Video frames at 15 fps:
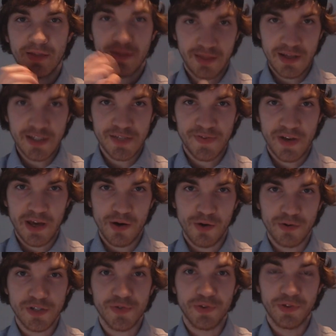This video
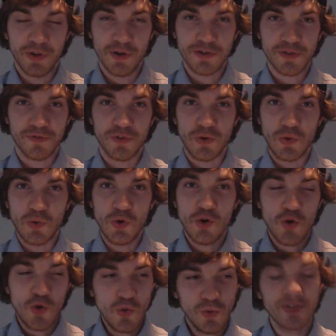is for those of you
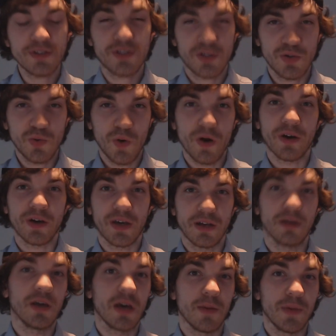who wants to work in
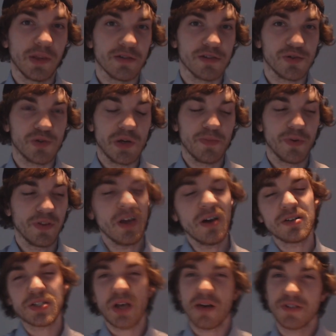the game industry, but they
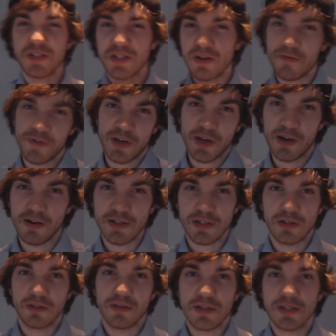also have something else
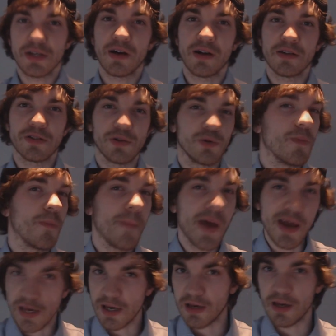on the side. So you're
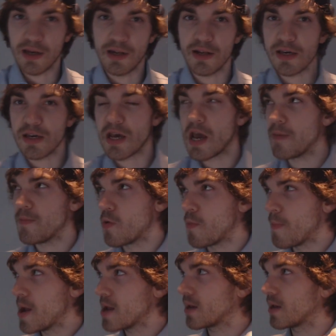making an indie game, you're
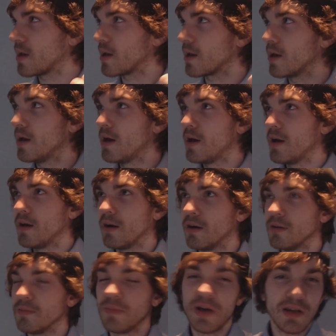making
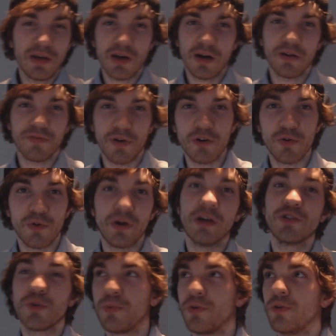any kind of other
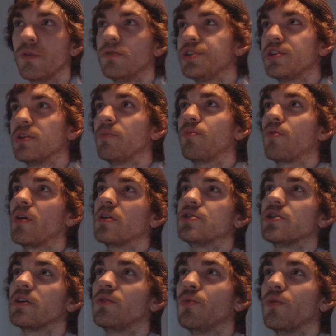entrepreneurship
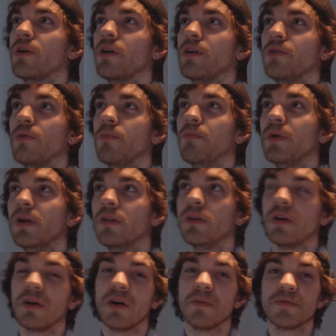project where you're
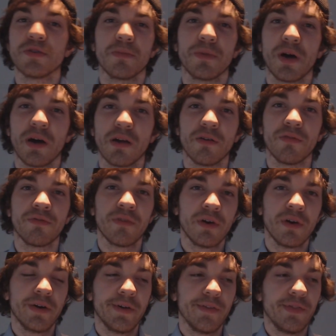building up some kind of,
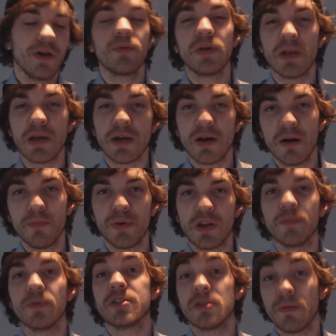not really
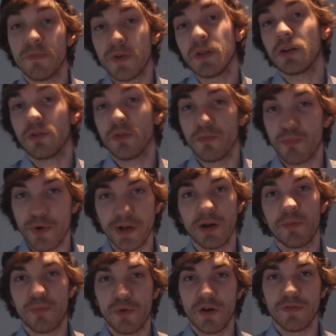company, but something that could bring
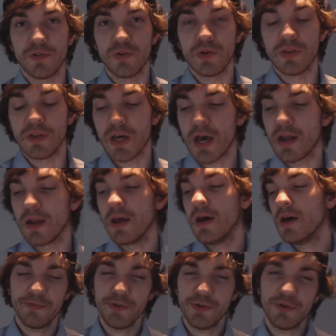up revenue in the end.
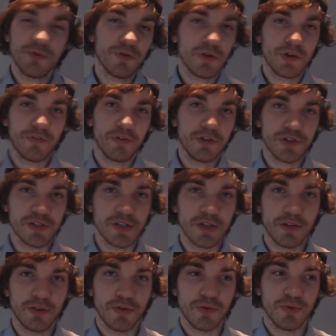Or if you're just
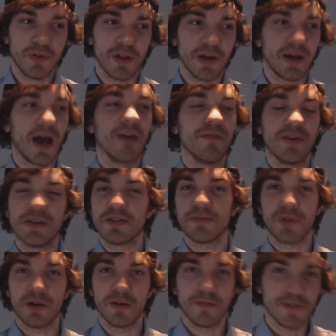into like having some
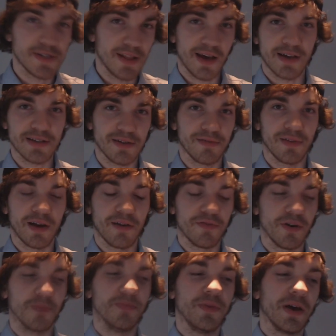kind of slice of life
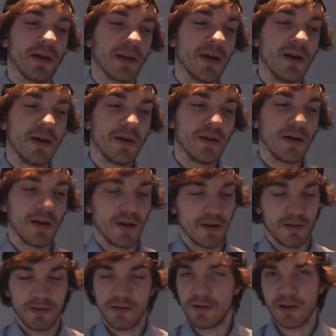update
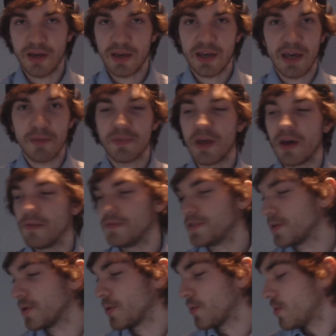on a game dev.
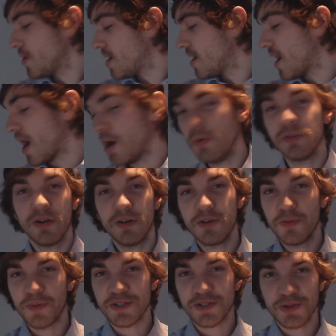So I will tell
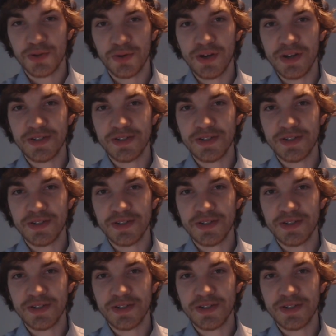you my story.